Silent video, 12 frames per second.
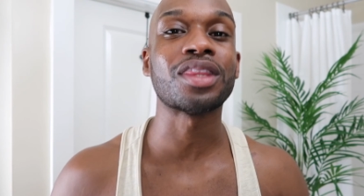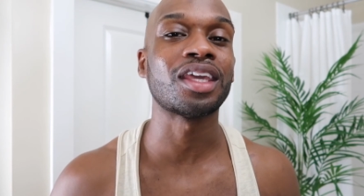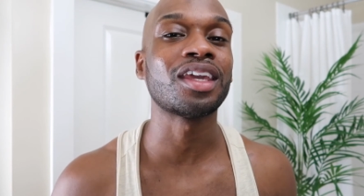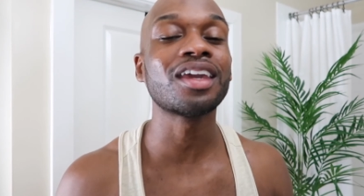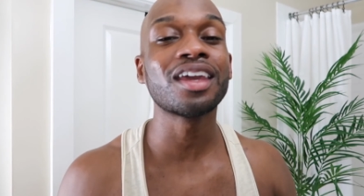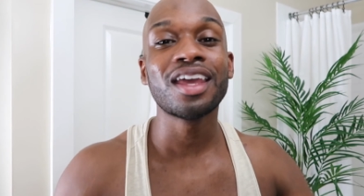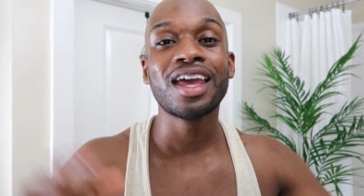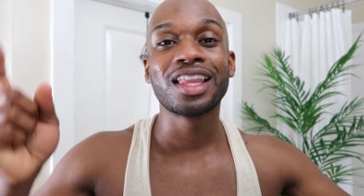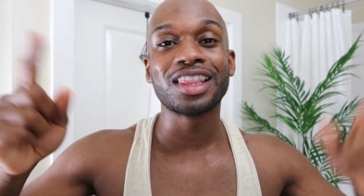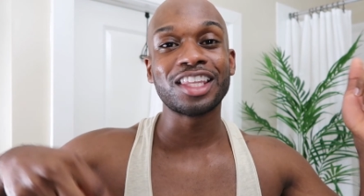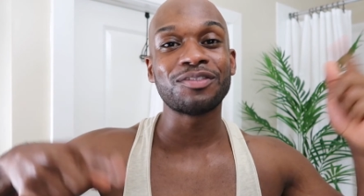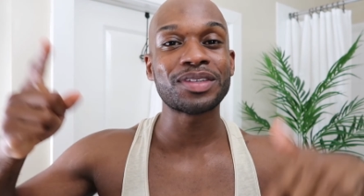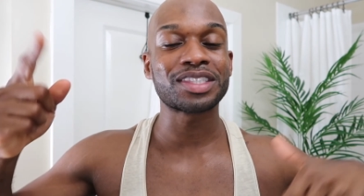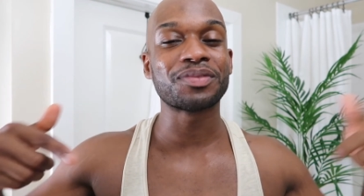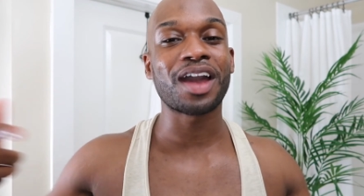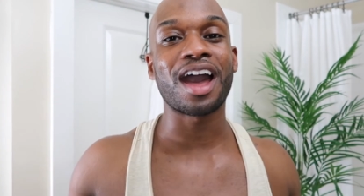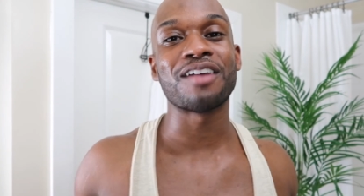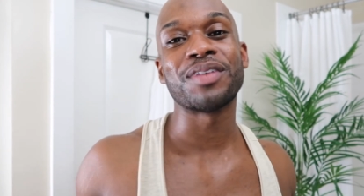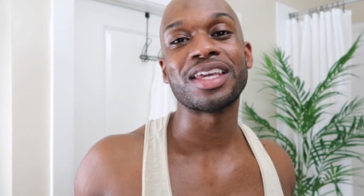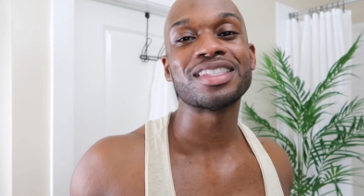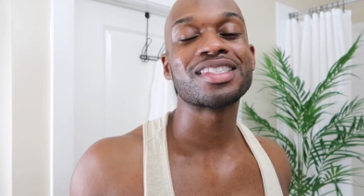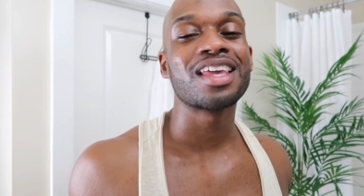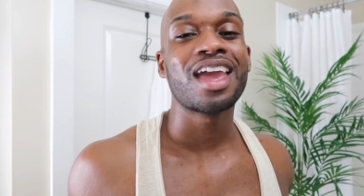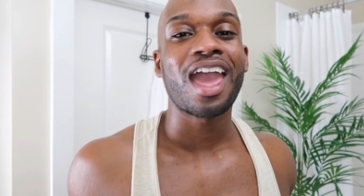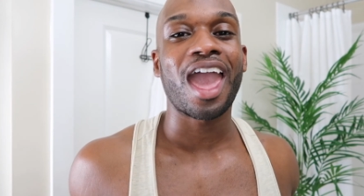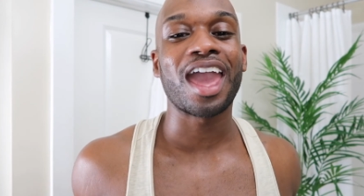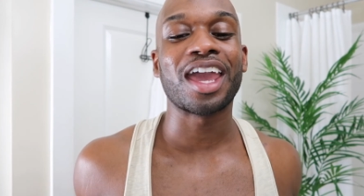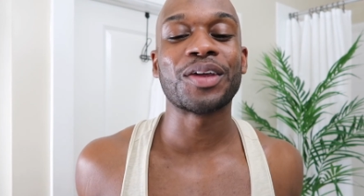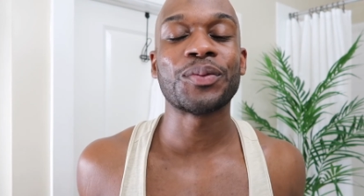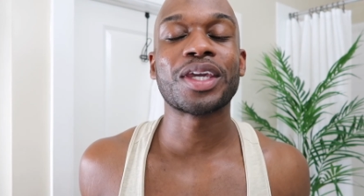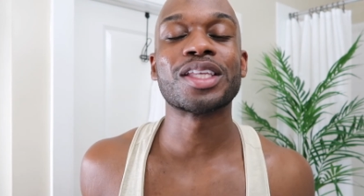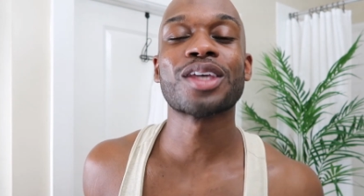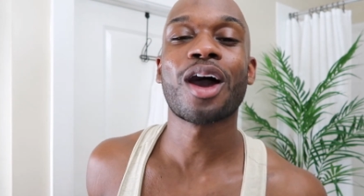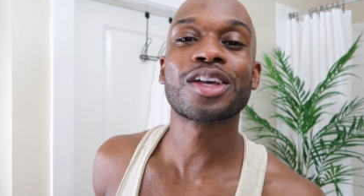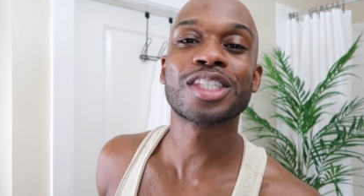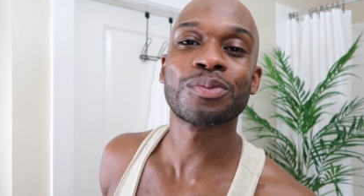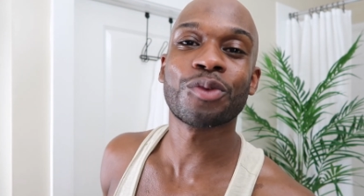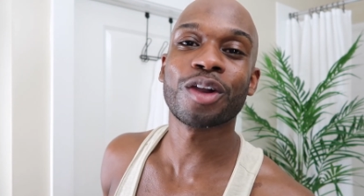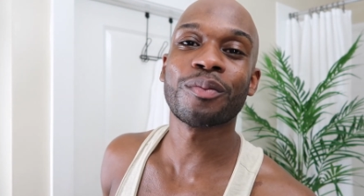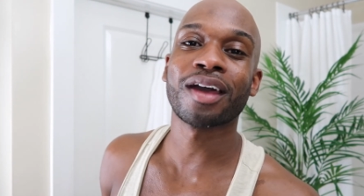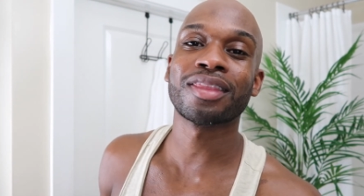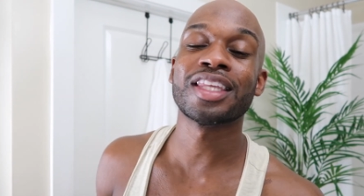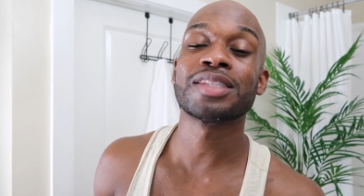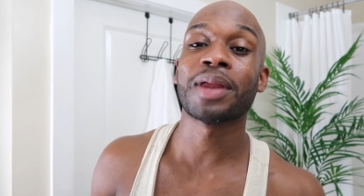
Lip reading: think. Leave me some comments and we can talk some more about this.